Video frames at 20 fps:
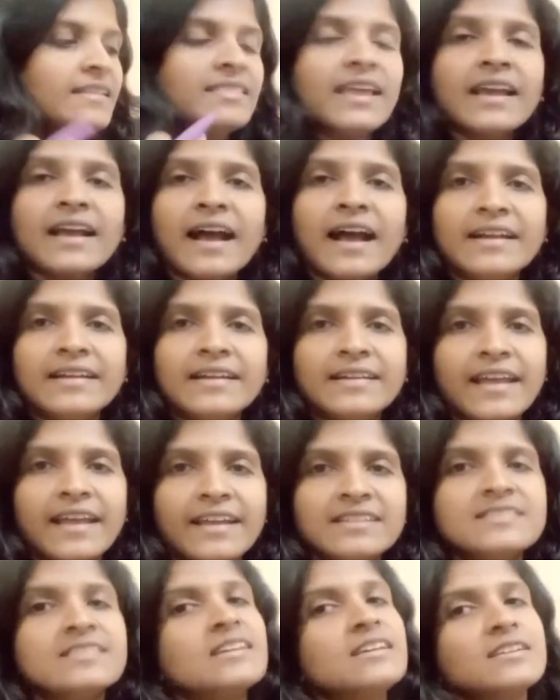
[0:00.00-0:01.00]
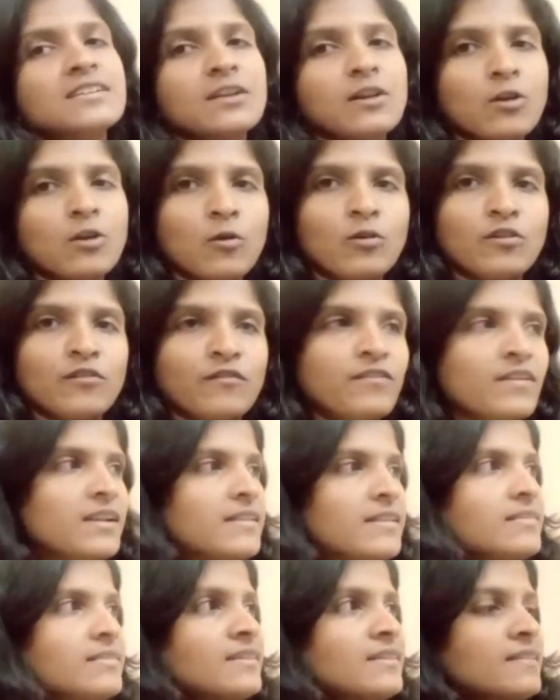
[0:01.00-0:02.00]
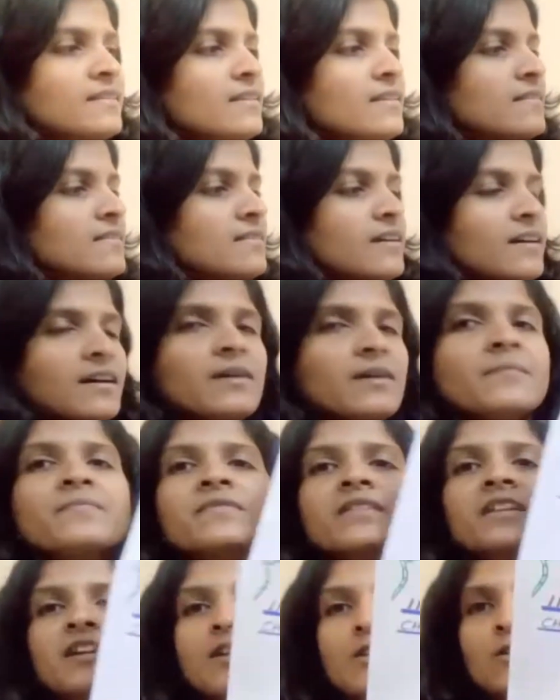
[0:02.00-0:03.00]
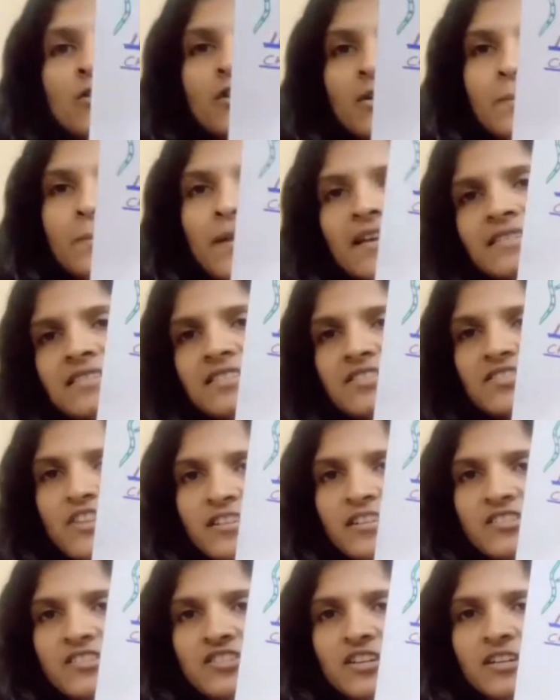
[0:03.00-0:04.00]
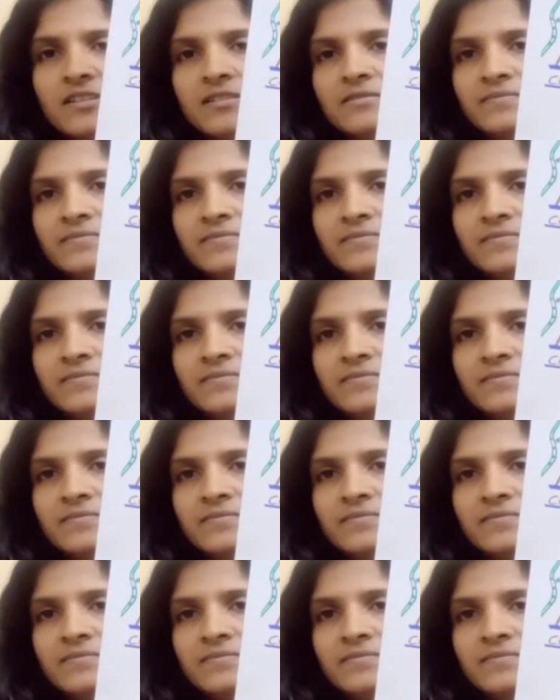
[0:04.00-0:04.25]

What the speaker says: They contains chlorophyll. This is the chloroplast structure.